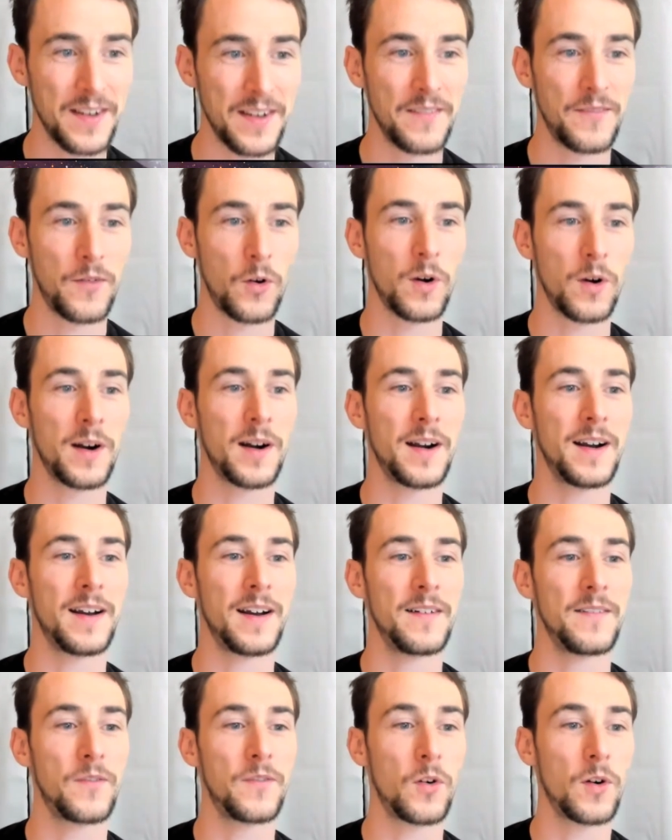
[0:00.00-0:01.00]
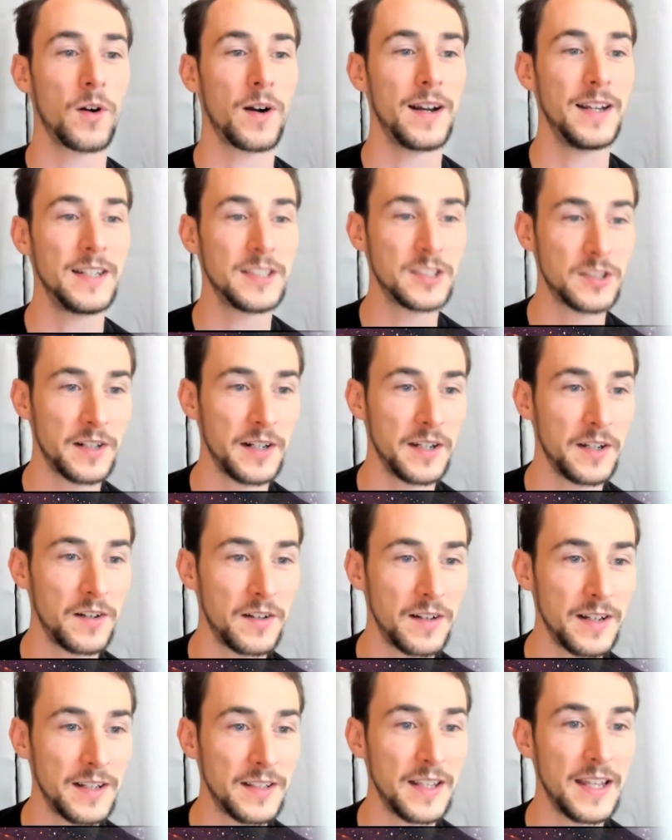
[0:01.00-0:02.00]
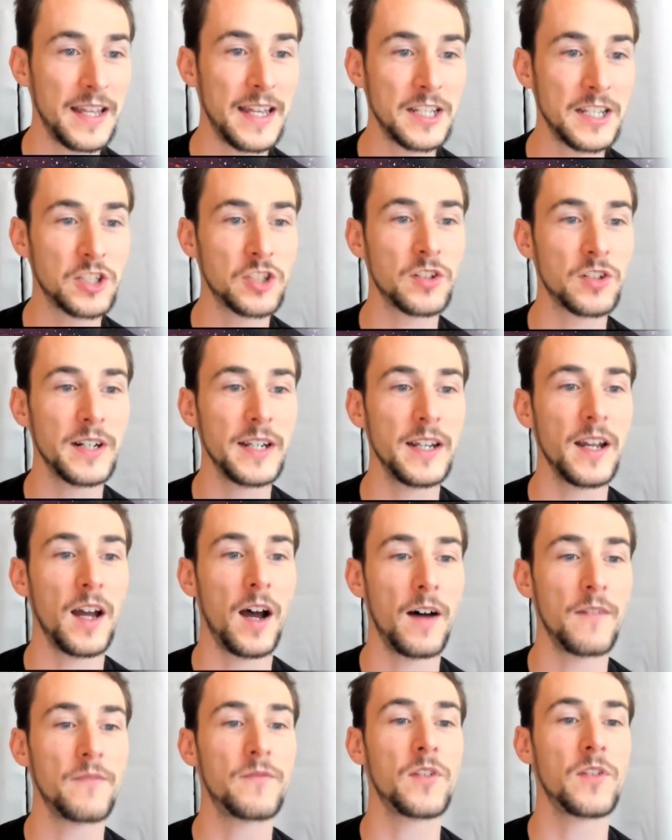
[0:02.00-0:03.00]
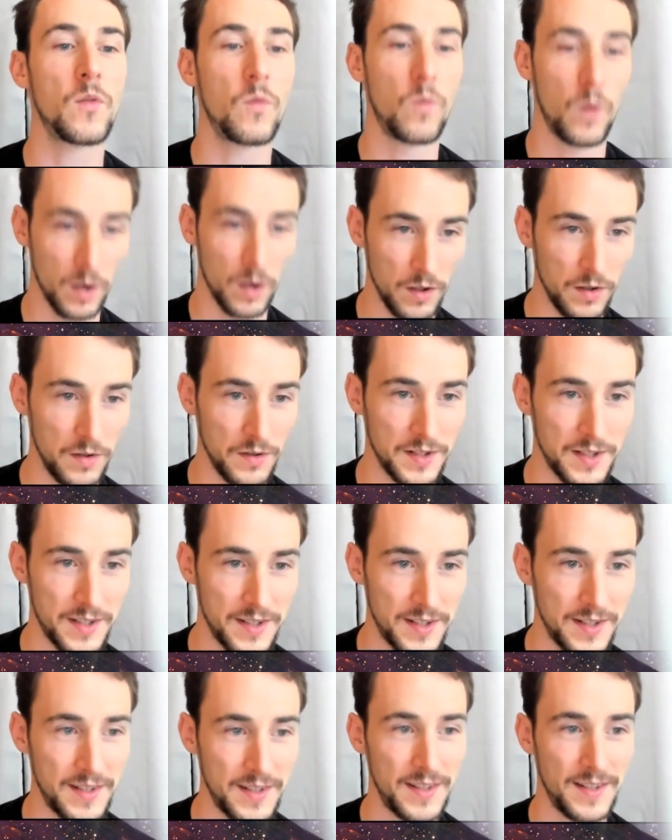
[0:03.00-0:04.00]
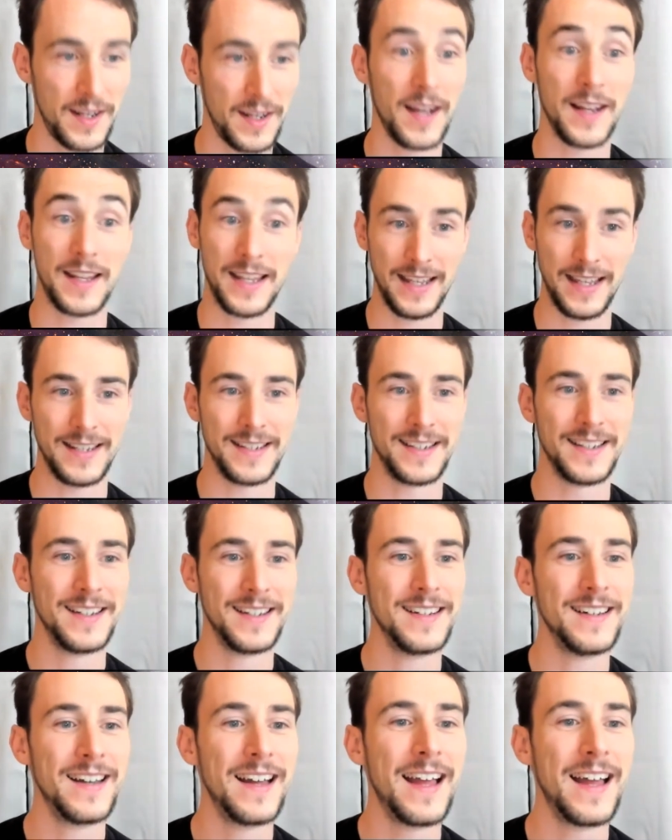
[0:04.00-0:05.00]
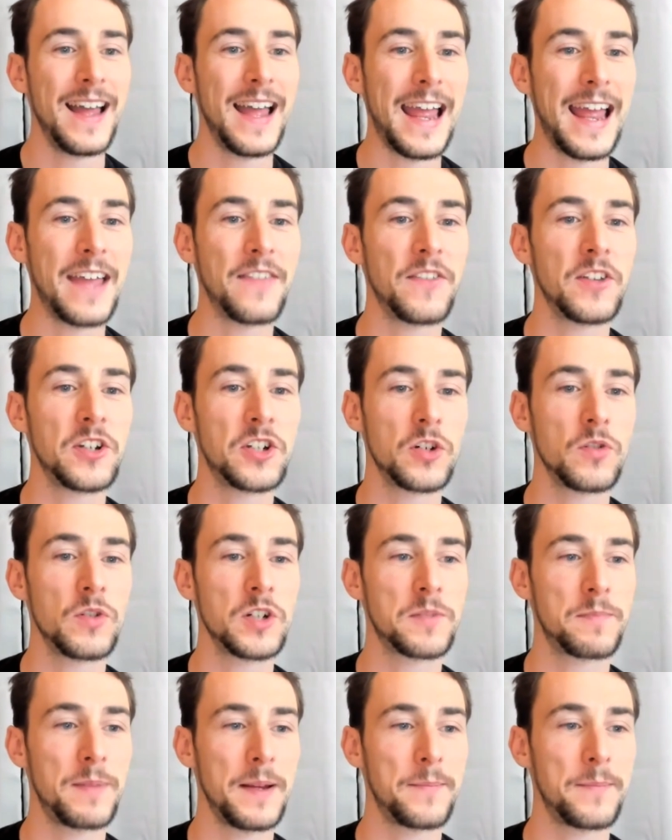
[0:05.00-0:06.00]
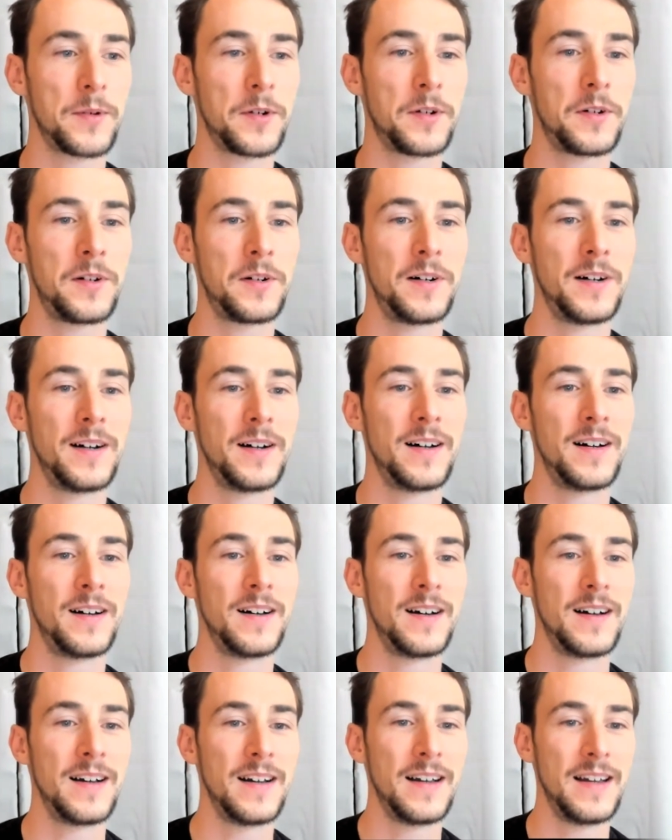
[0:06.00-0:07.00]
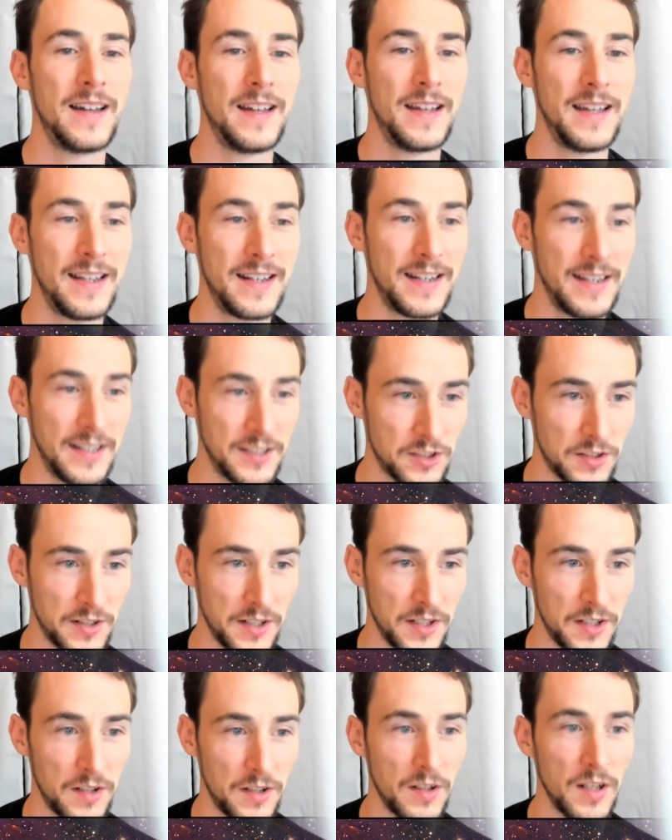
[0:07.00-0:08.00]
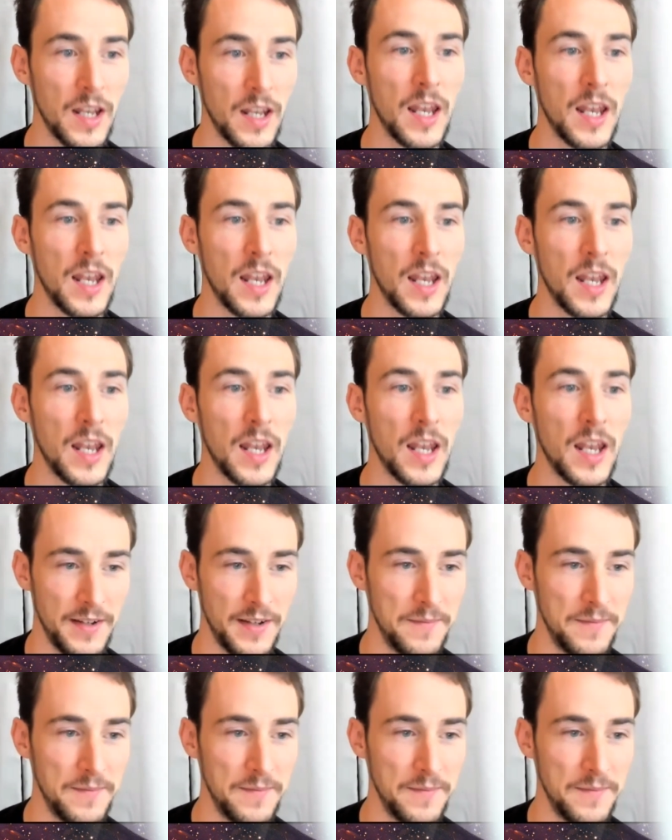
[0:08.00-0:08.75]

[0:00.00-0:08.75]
for Israel in the history of the world. Again. And the Jewish people in Israel love him.